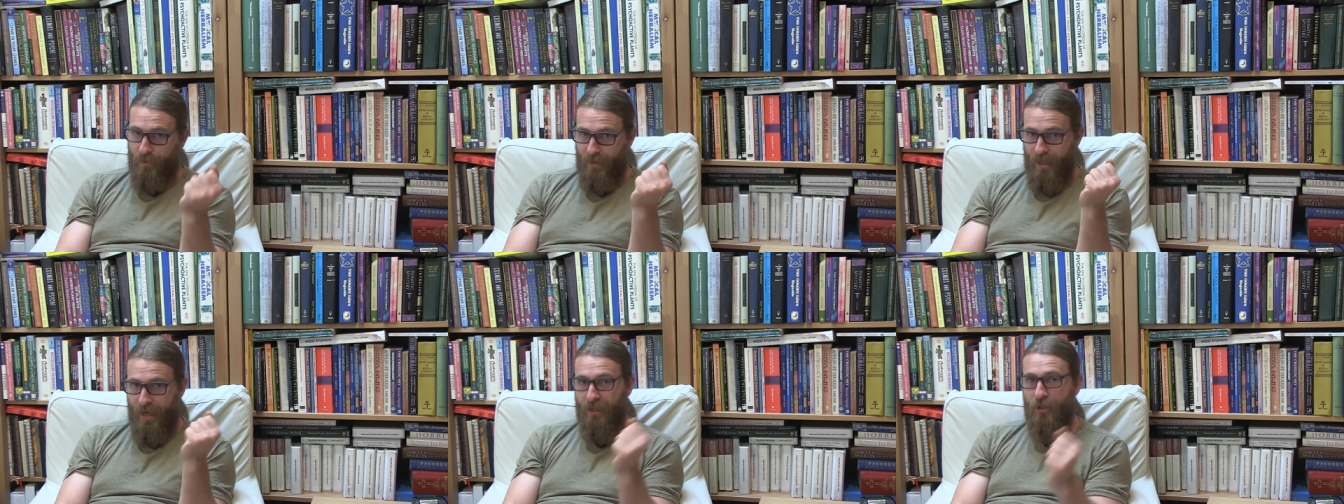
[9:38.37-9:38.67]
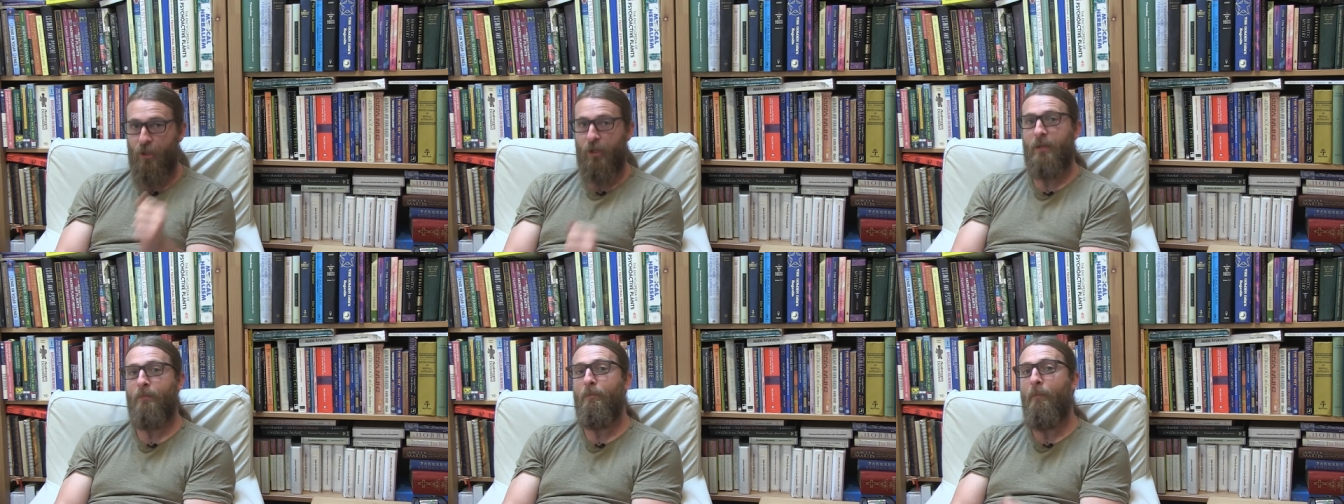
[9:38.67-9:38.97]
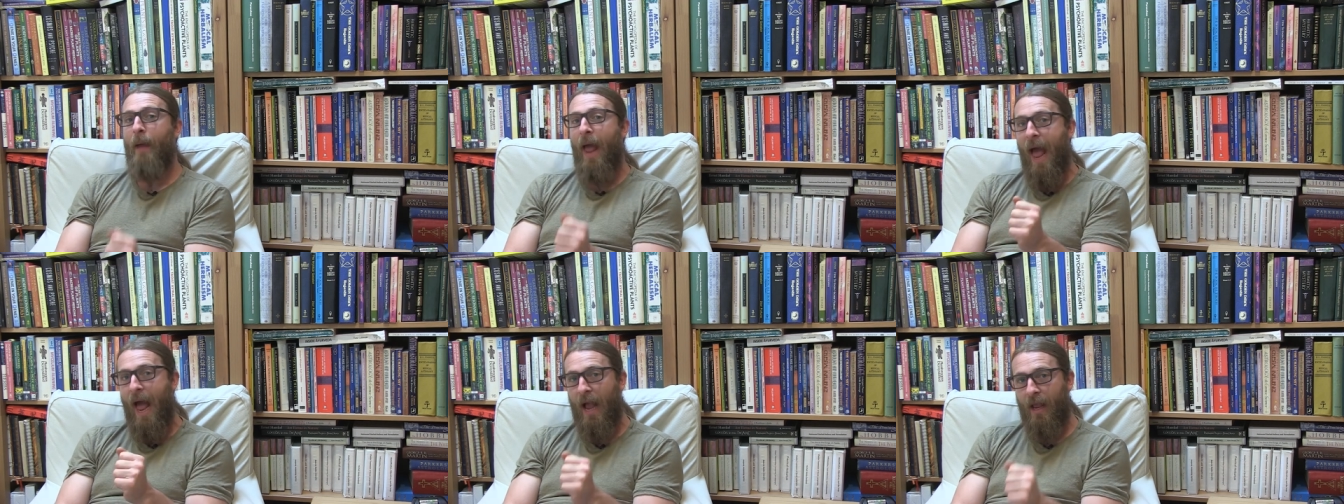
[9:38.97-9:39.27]
They just
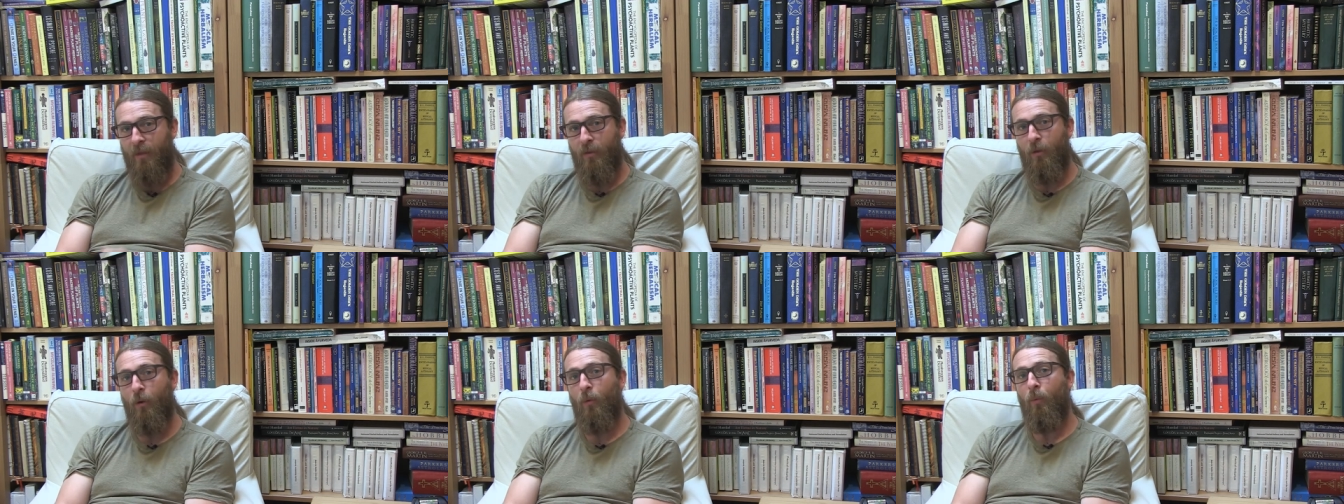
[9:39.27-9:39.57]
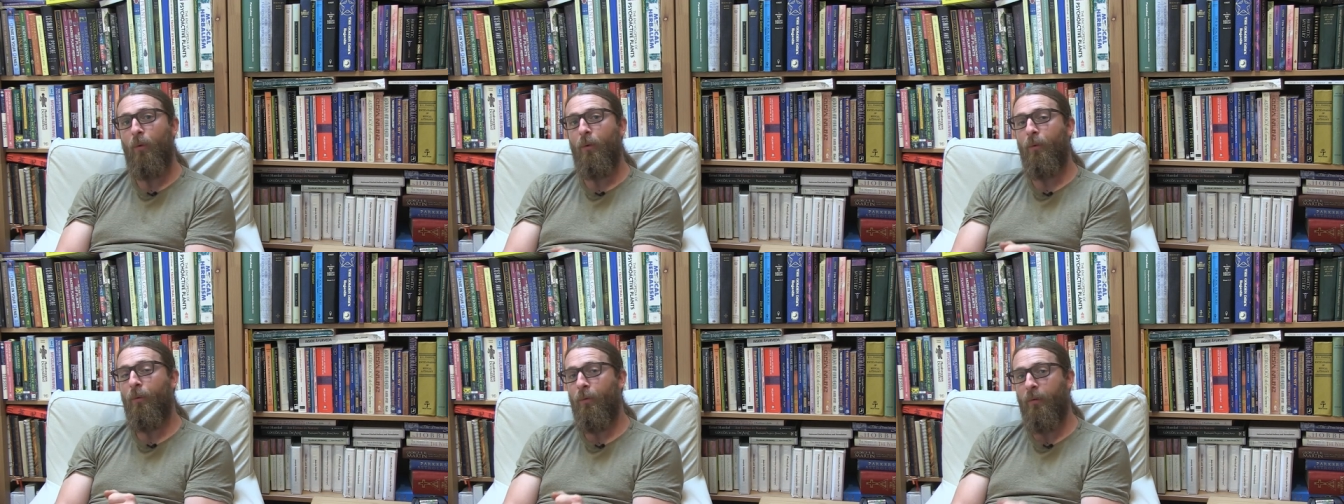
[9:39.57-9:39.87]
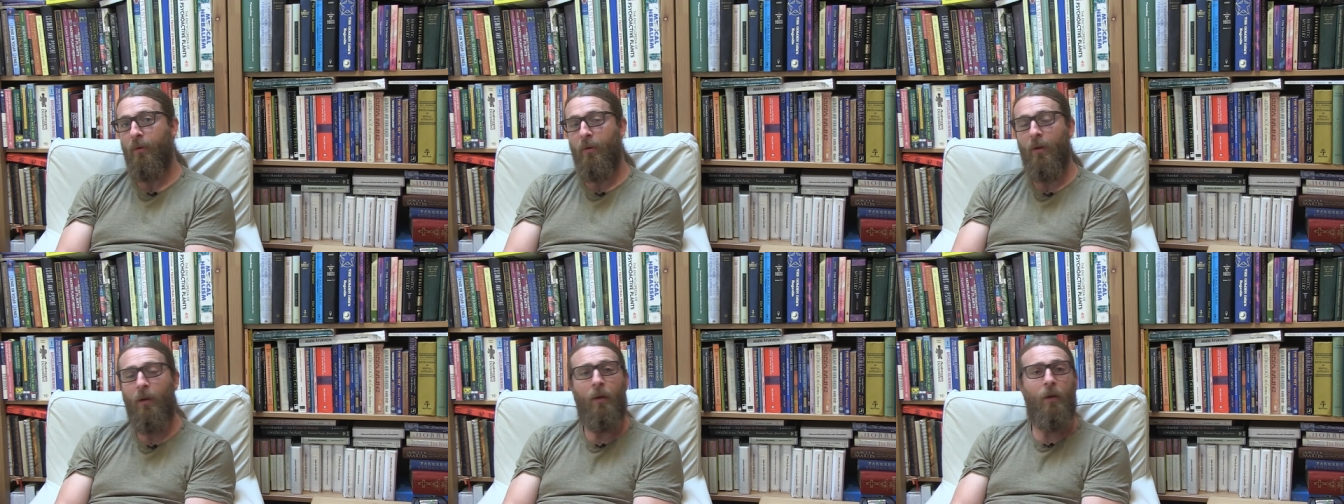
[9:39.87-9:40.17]
pack the
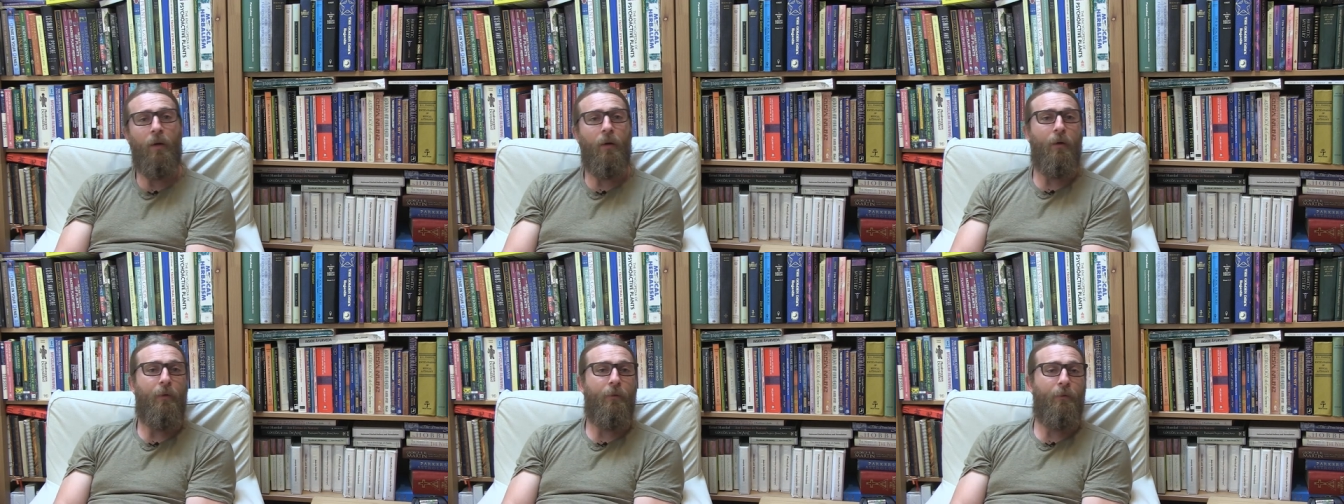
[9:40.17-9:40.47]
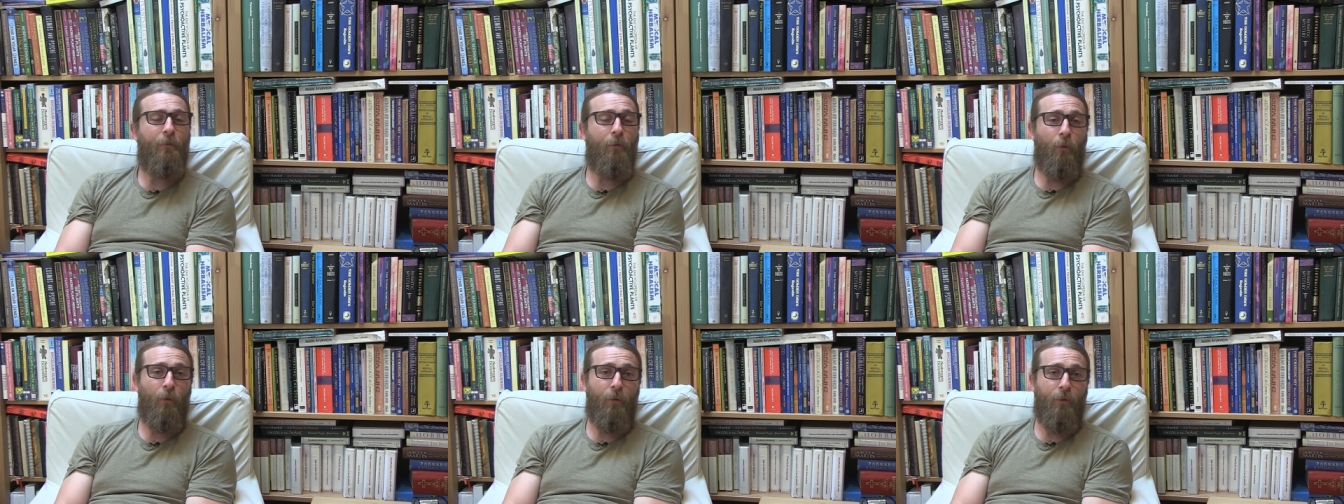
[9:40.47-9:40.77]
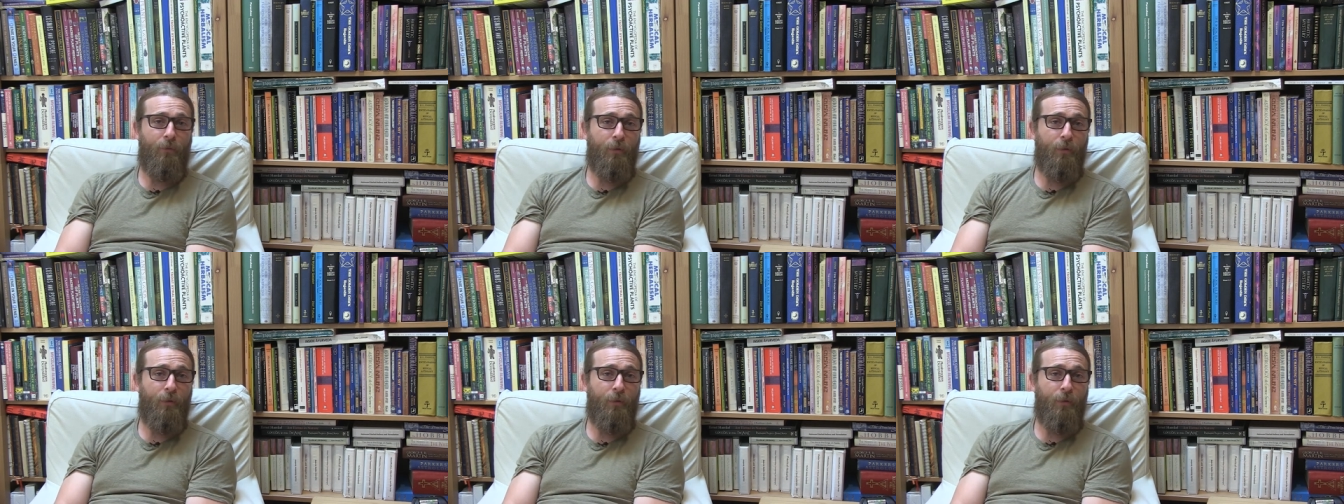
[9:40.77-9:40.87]
wound full